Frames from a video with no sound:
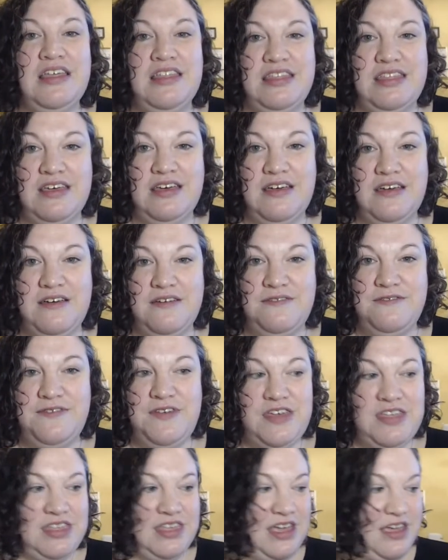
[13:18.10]
the
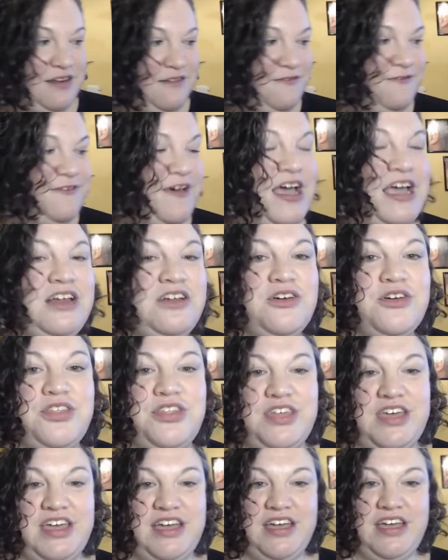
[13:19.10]
fifth and final
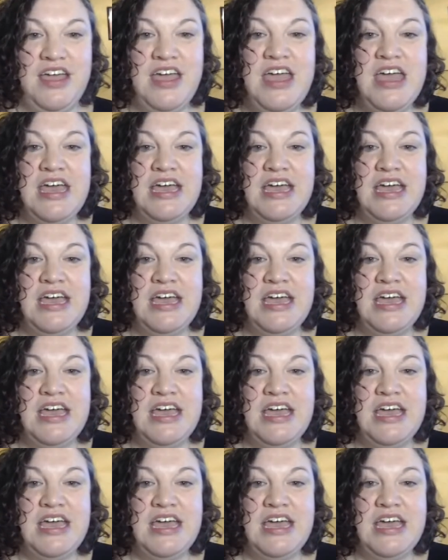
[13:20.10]
thing